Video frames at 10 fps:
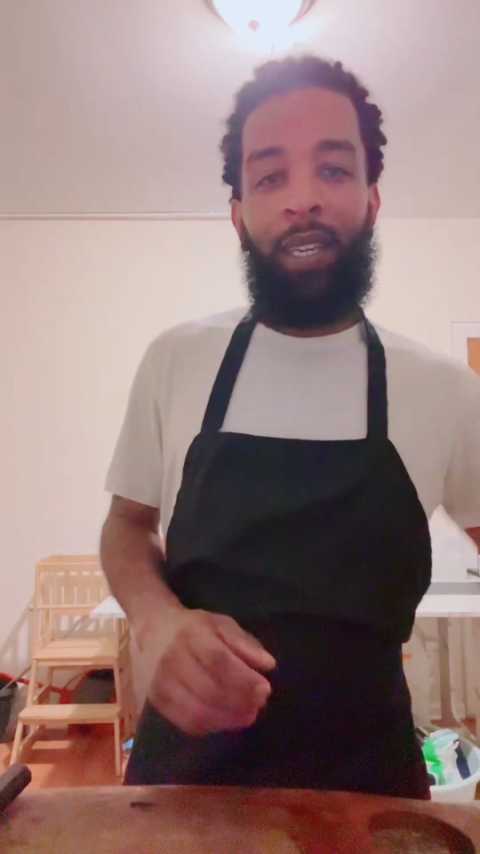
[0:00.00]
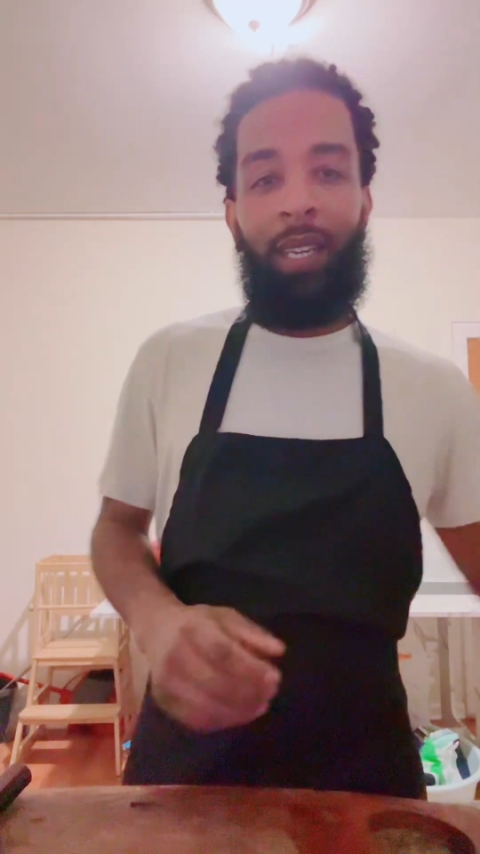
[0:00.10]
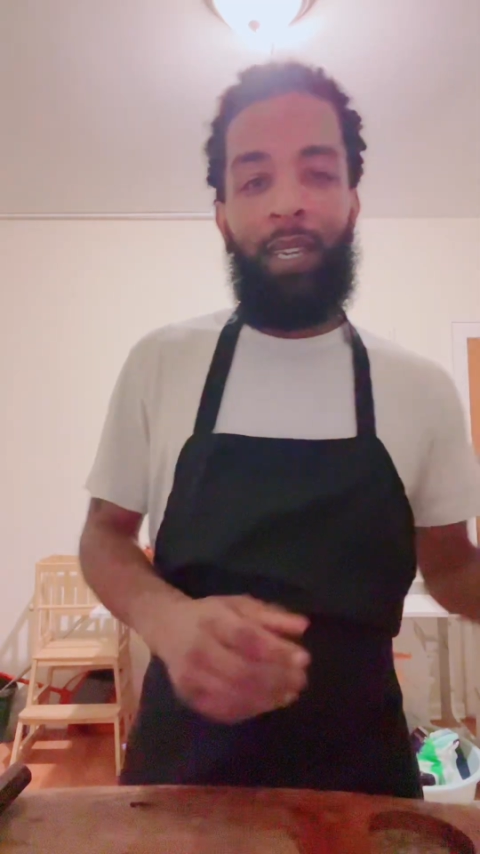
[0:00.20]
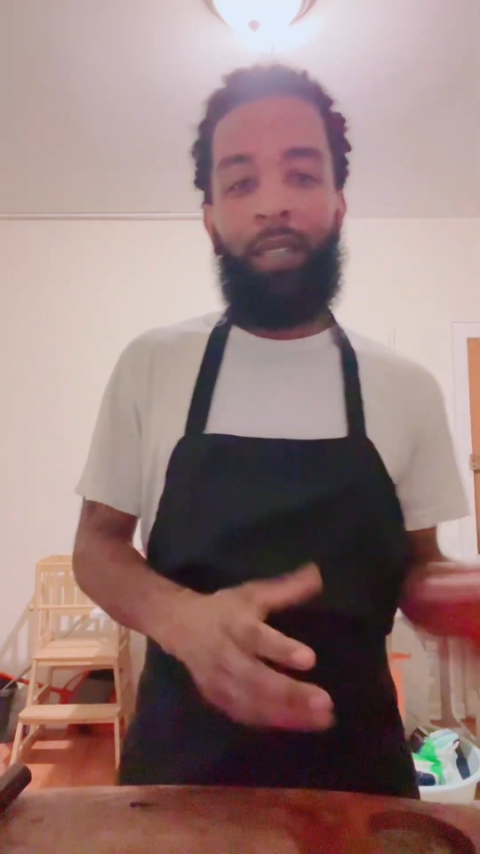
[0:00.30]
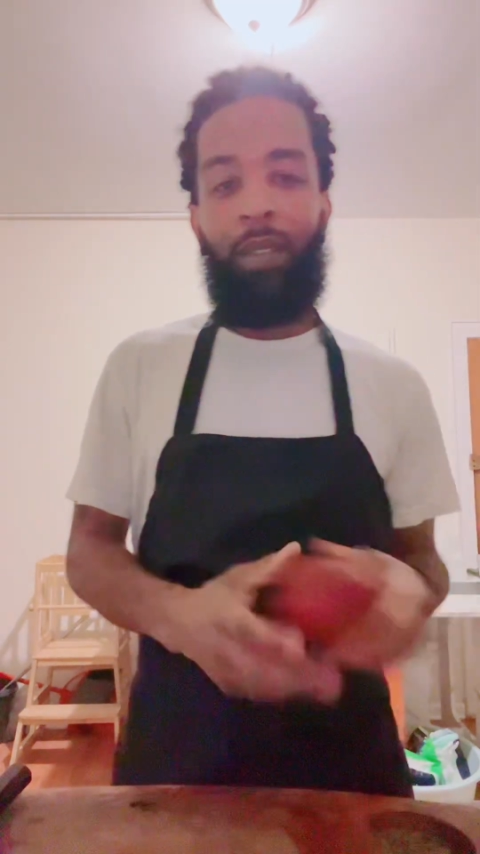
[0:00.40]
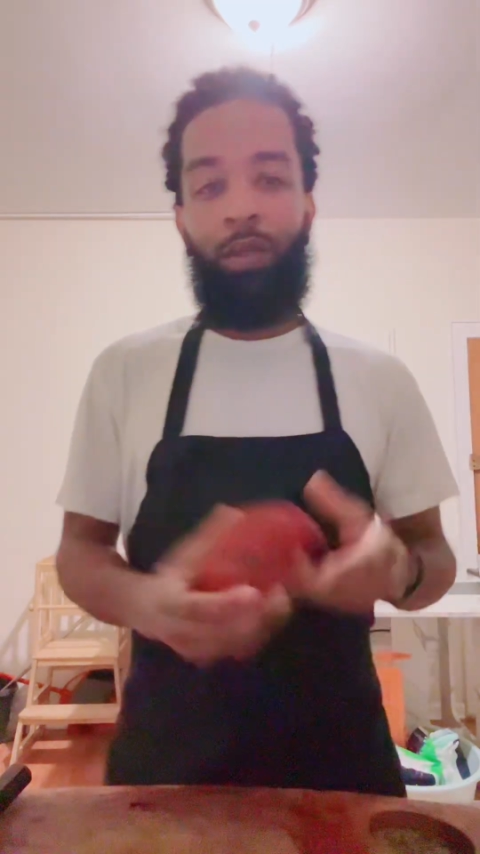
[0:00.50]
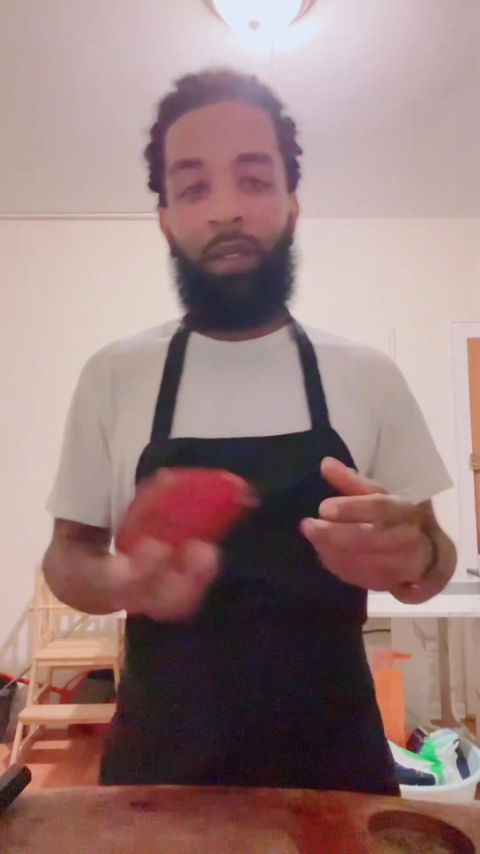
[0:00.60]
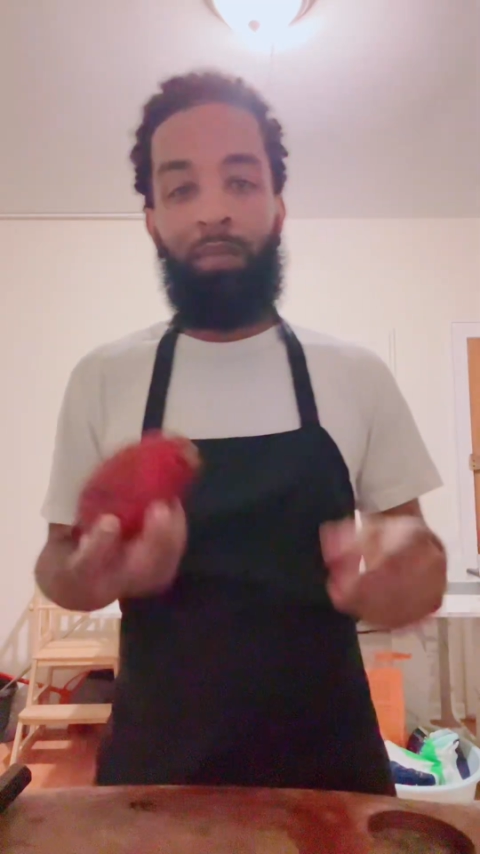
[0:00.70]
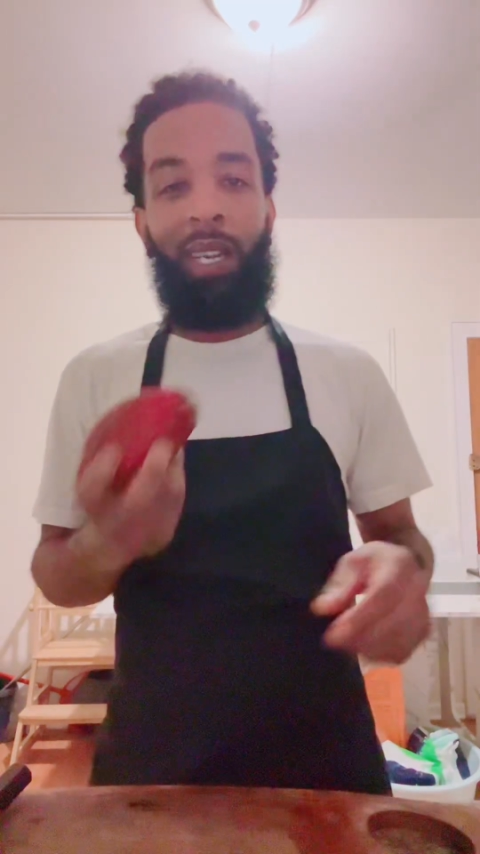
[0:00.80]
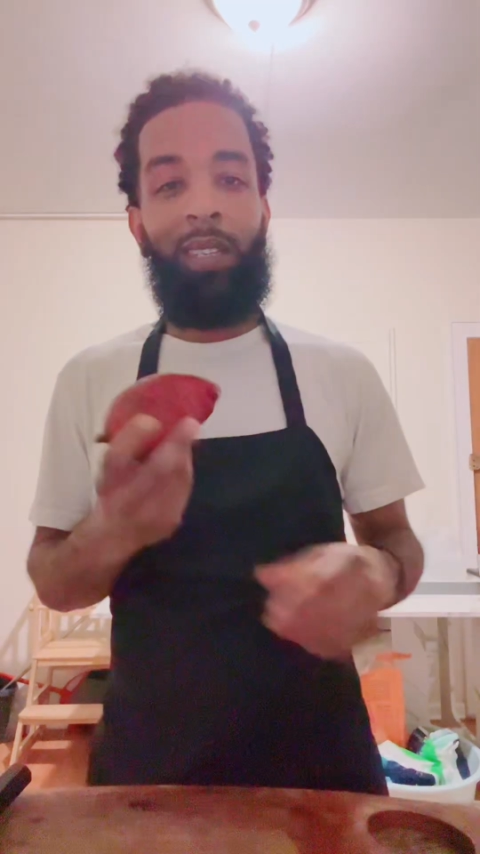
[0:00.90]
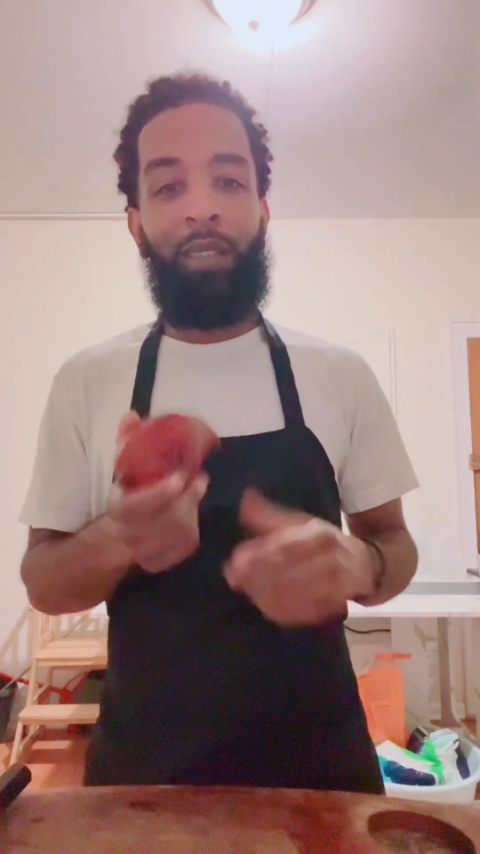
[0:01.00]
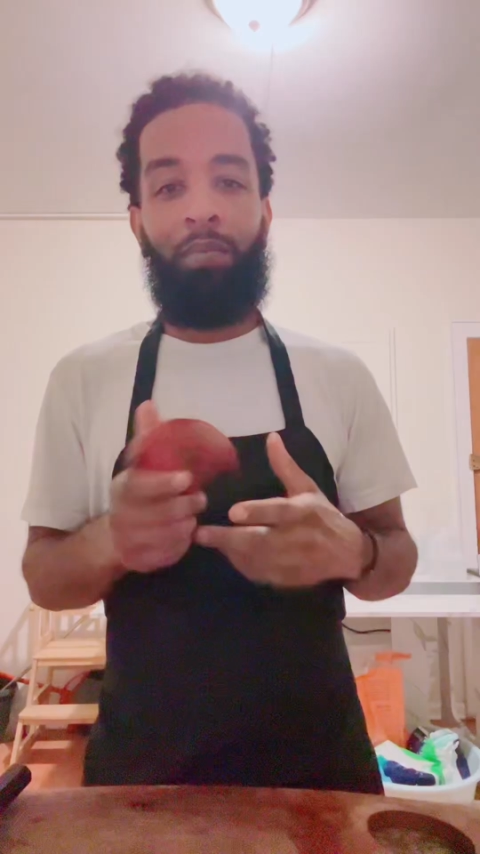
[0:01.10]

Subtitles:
let's do some Asian